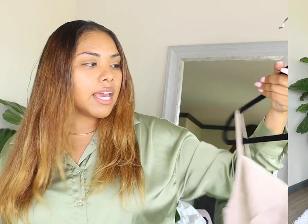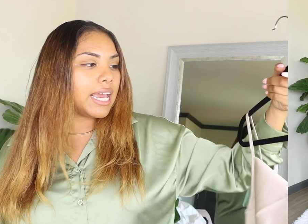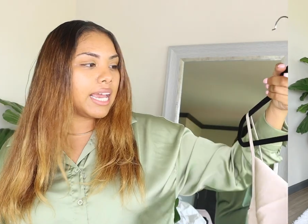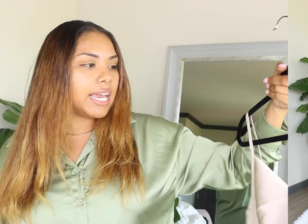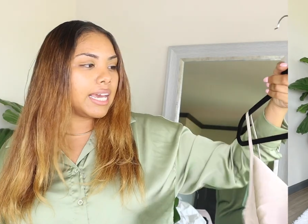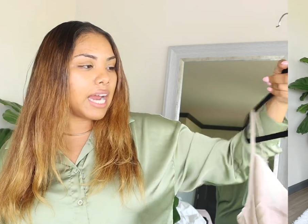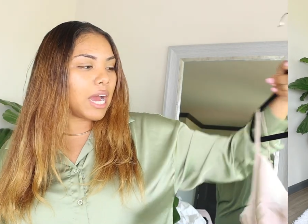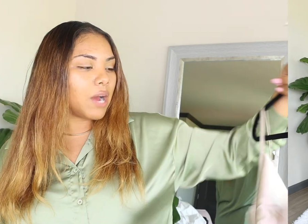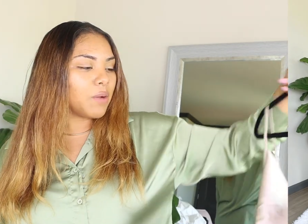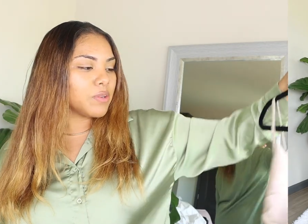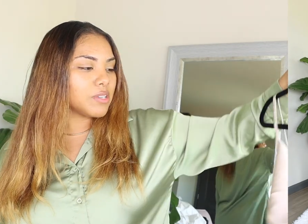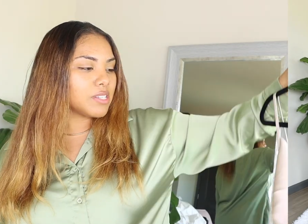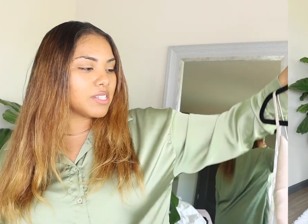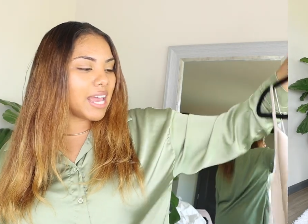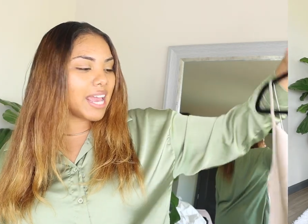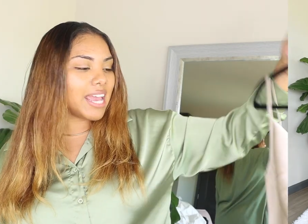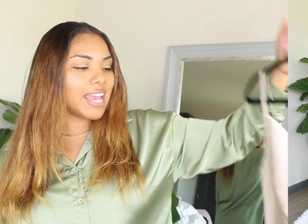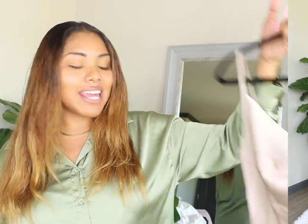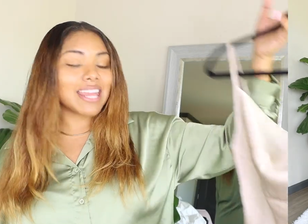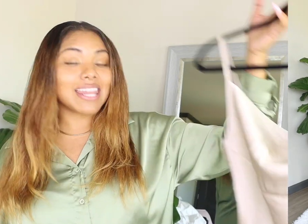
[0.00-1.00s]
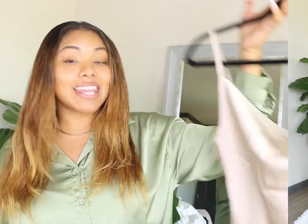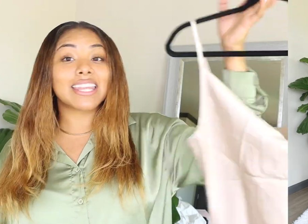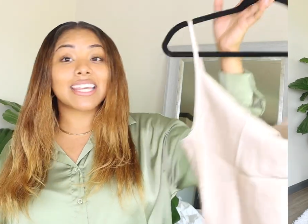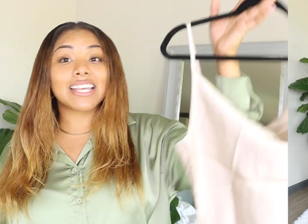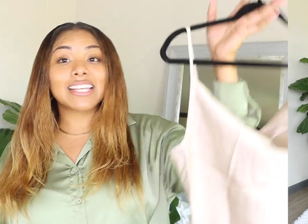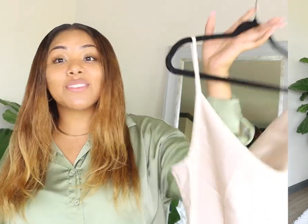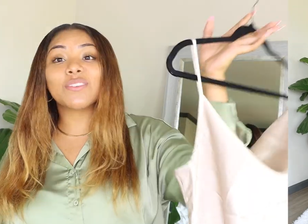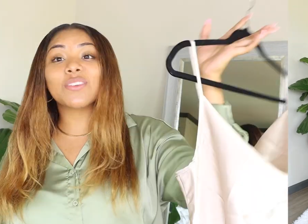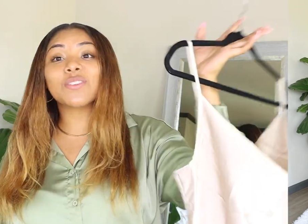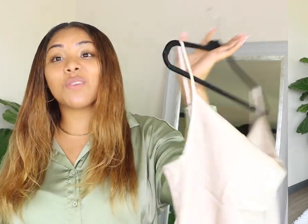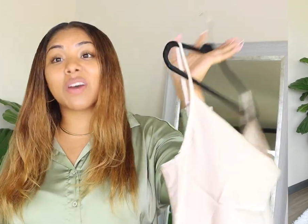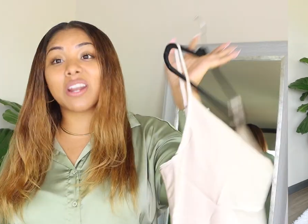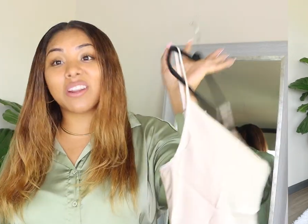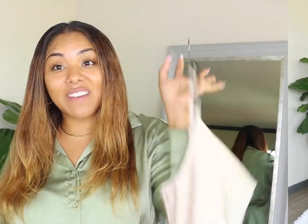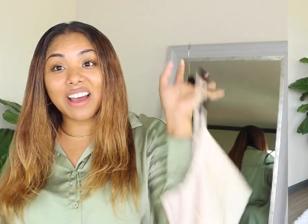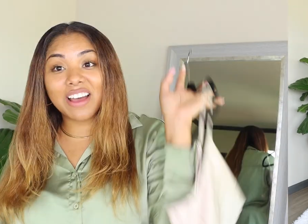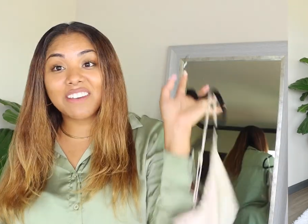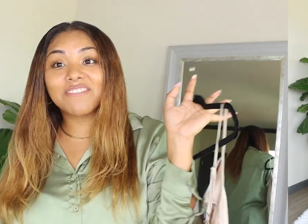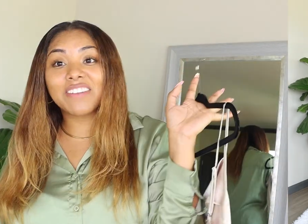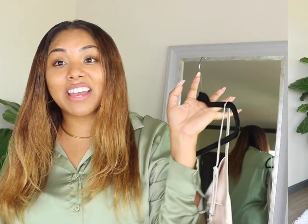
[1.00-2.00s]
And I will say this was one of
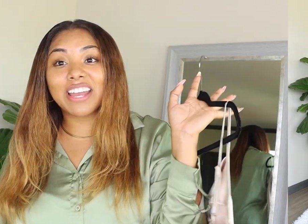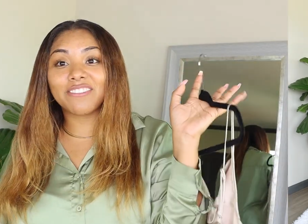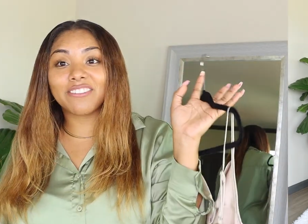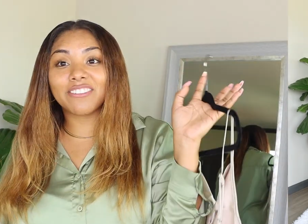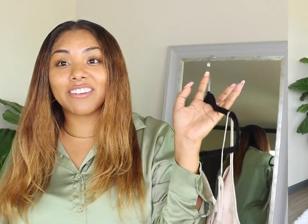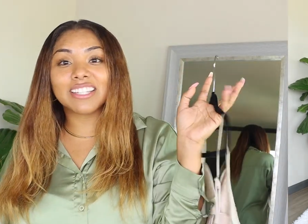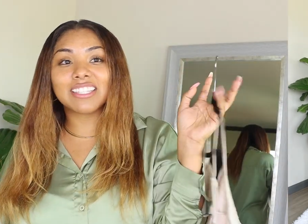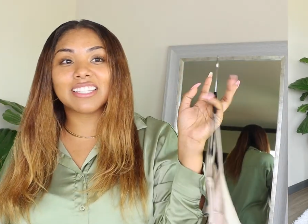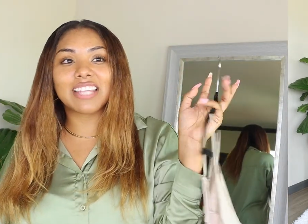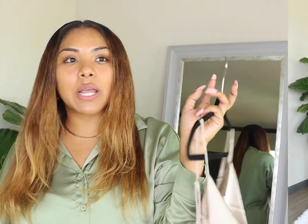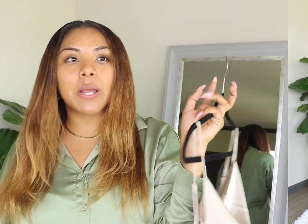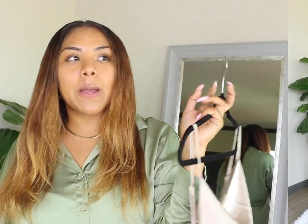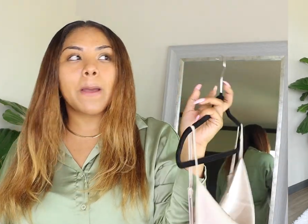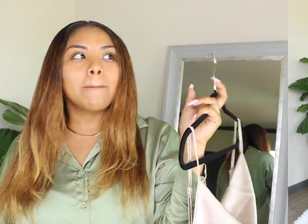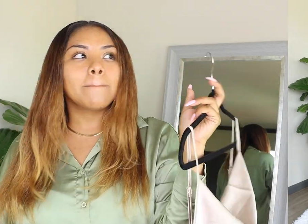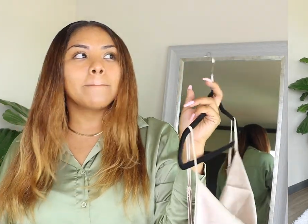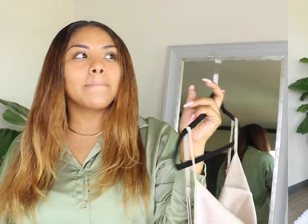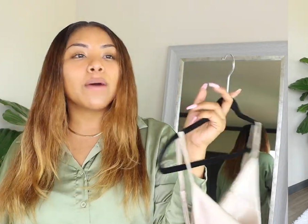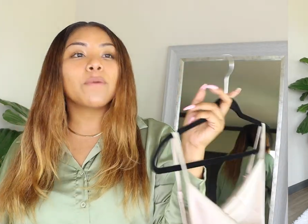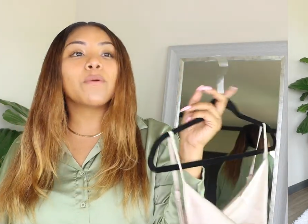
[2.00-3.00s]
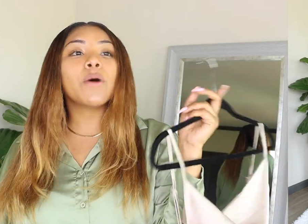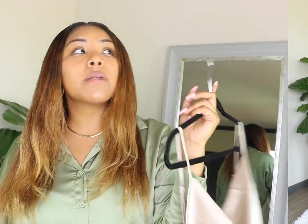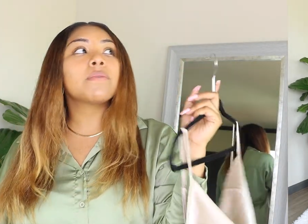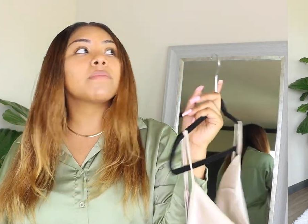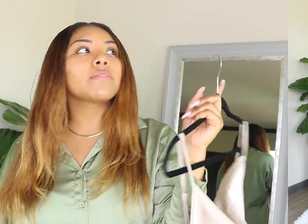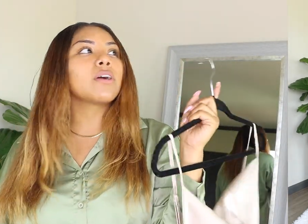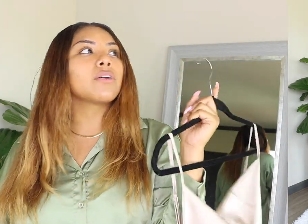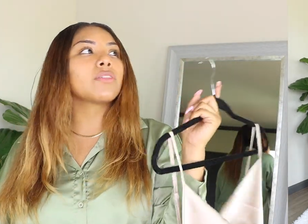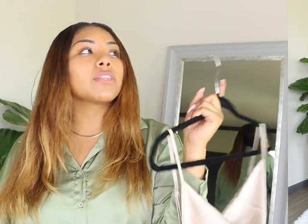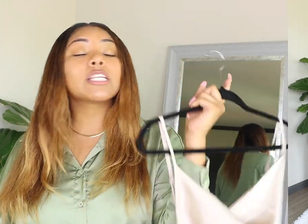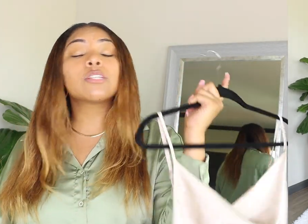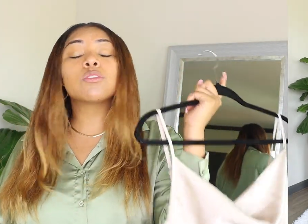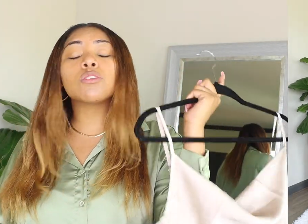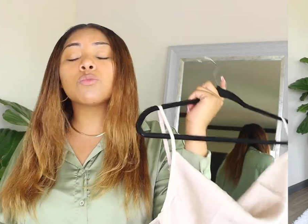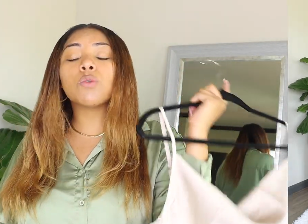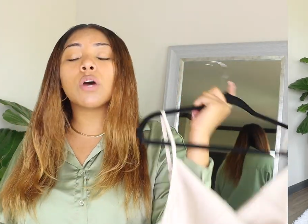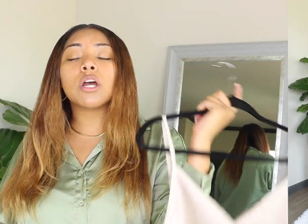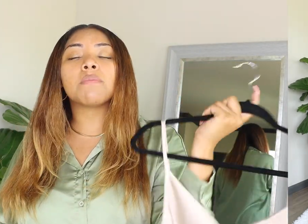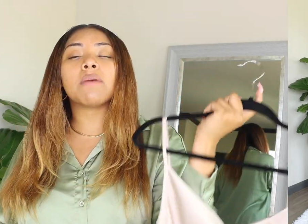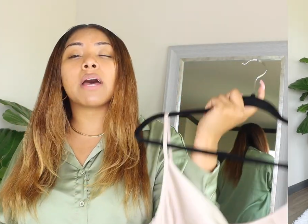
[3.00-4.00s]
my favorites. Like my one, no, this
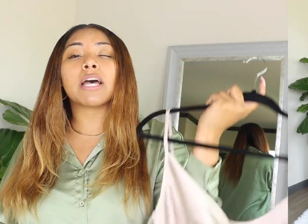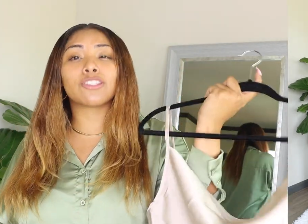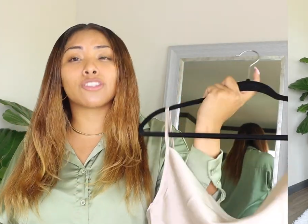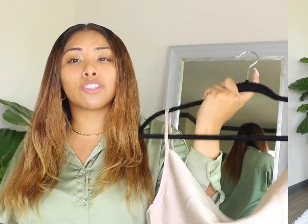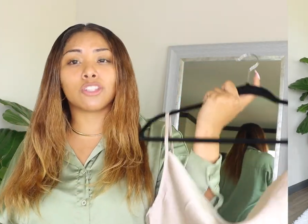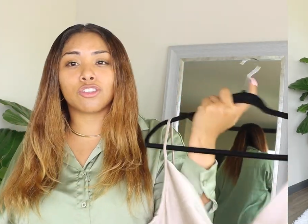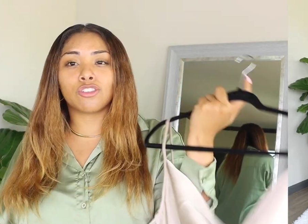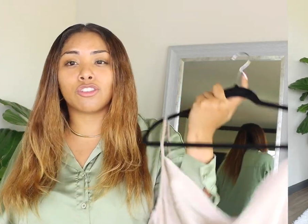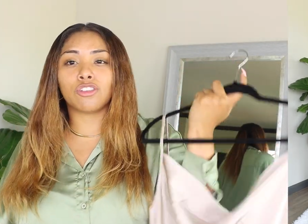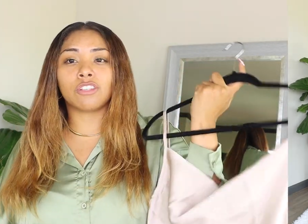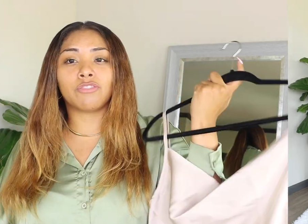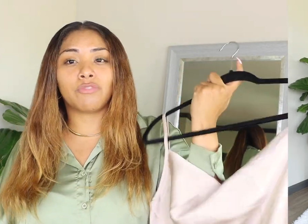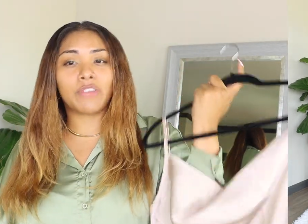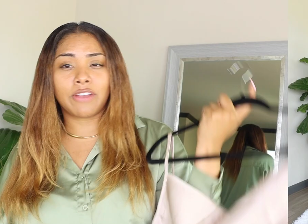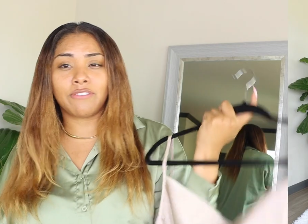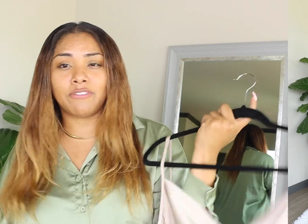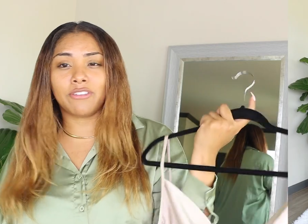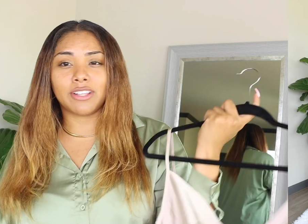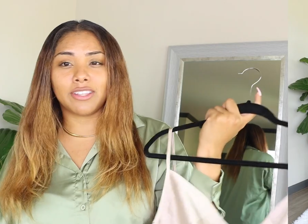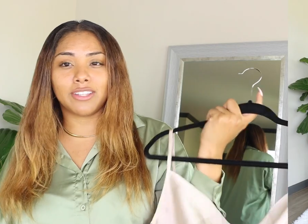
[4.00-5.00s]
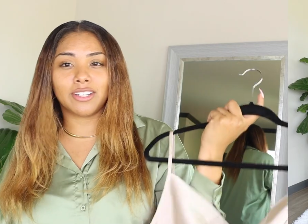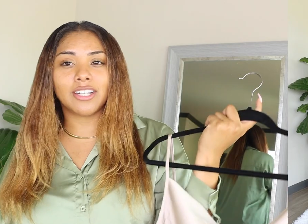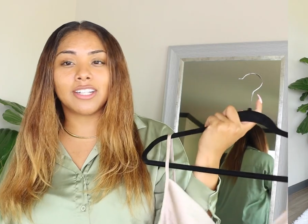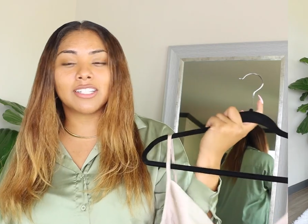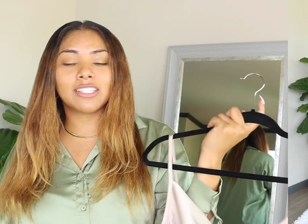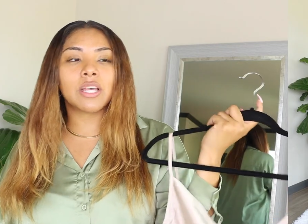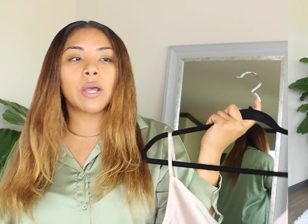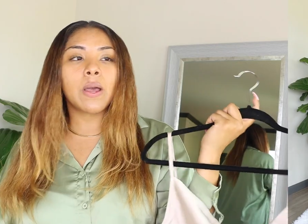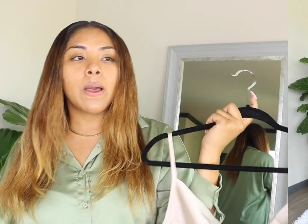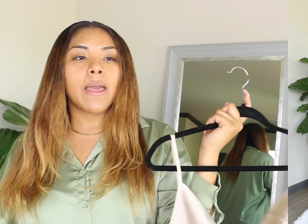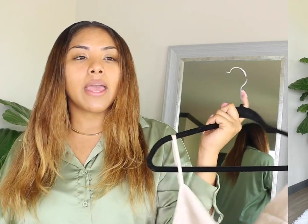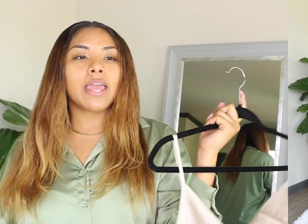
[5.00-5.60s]
was one of my sister's favorite looks.